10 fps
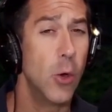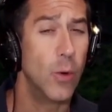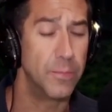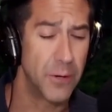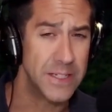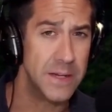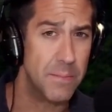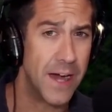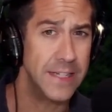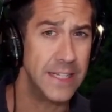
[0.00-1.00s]
with President
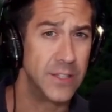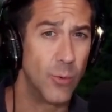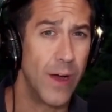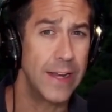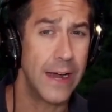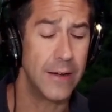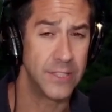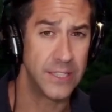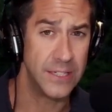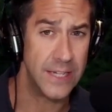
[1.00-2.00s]
Biden at the White
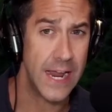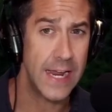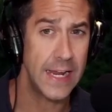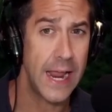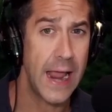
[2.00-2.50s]
House today,